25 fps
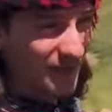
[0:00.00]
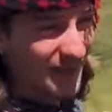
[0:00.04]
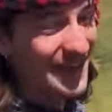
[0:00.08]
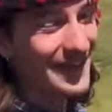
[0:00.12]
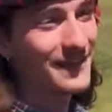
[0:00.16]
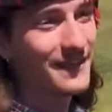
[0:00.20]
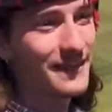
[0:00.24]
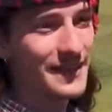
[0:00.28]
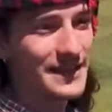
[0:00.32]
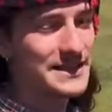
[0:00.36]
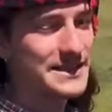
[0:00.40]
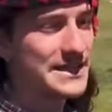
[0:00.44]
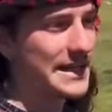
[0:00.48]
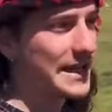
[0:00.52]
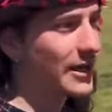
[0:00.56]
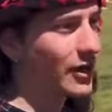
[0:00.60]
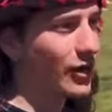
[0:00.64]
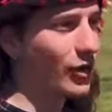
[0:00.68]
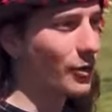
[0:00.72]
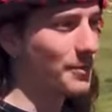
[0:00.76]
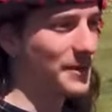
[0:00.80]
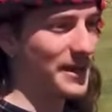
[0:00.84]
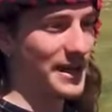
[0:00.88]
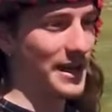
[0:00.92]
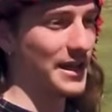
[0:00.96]
and
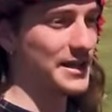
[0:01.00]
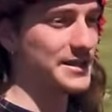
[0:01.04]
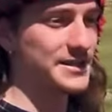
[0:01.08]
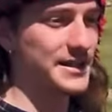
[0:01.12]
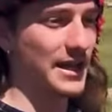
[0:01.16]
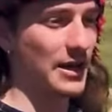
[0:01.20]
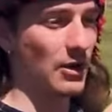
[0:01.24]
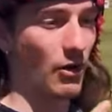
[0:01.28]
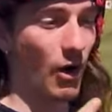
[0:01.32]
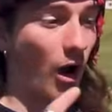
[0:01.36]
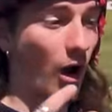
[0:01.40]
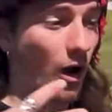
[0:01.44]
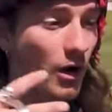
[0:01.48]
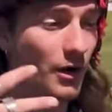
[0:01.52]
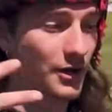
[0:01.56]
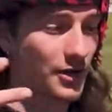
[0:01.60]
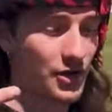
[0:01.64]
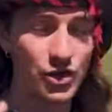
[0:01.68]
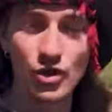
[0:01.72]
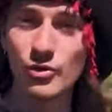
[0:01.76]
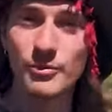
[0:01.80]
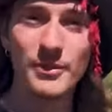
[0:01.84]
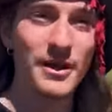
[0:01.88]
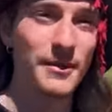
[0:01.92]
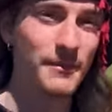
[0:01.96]
with his degree he
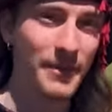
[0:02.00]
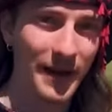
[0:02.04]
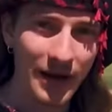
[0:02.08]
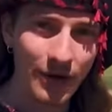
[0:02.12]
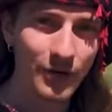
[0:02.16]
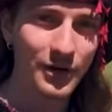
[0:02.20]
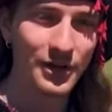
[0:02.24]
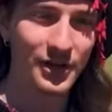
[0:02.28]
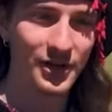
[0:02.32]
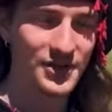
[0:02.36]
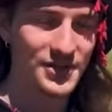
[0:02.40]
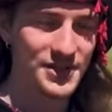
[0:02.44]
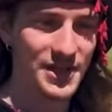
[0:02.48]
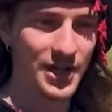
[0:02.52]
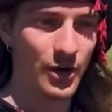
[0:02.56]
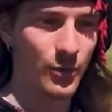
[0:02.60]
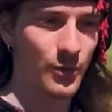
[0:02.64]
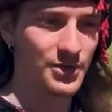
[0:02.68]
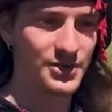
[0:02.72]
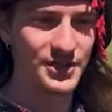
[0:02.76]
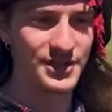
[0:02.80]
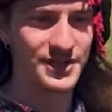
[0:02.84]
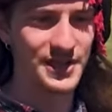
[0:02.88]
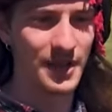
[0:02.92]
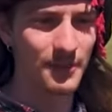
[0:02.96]
is very good at
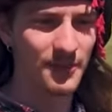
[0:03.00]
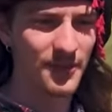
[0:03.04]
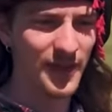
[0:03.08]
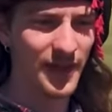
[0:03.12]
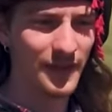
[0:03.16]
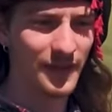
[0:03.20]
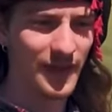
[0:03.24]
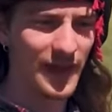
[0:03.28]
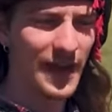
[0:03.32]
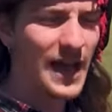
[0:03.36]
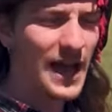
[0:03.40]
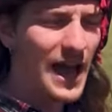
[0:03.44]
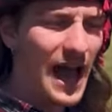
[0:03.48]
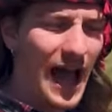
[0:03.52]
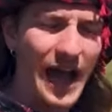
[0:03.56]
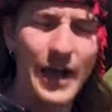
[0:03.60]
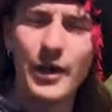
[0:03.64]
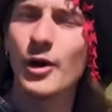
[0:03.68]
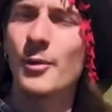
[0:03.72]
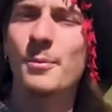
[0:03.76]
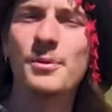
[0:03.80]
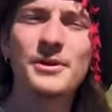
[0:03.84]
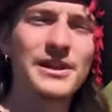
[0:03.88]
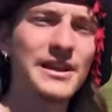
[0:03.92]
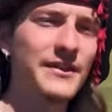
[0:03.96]
debunking these
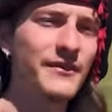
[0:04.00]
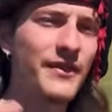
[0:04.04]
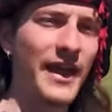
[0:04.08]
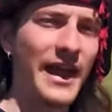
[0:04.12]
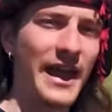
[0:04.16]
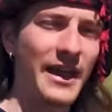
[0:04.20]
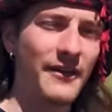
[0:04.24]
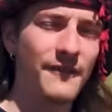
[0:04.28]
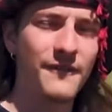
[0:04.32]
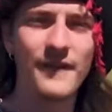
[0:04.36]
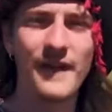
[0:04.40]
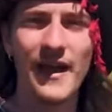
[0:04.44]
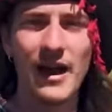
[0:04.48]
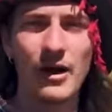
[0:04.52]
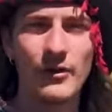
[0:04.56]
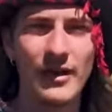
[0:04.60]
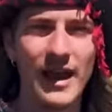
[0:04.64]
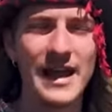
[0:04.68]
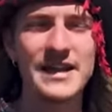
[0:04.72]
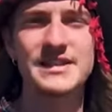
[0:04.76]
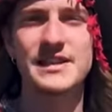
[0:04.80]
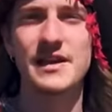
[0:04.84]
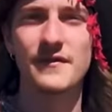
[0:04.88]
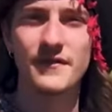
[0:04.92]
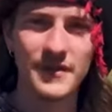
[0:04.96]
things
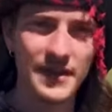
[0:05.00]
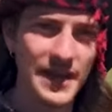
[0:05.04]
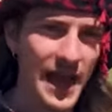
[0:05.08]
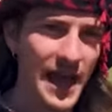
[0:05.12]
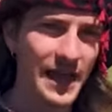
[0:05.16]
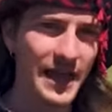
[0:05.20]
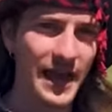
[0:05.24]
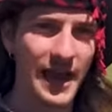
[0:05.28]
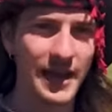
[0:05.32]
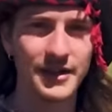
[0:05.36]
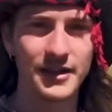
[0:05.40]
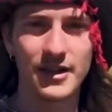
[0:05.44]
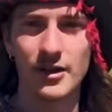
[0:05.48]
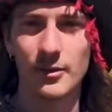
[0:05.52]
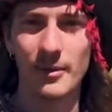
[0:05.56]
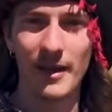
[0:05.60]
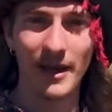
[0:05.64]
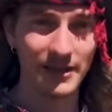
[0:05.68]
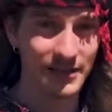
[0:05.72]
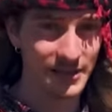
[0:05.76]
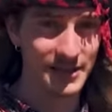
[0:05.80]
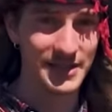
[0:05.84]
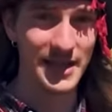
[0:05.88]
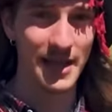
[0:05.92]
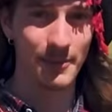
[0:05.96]
because he knows about
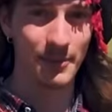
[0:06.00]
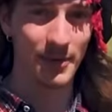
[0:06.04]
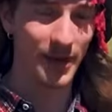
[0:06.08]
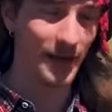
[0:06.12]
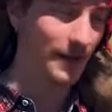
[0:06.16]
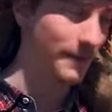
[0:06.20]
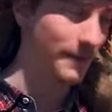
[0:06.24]
stones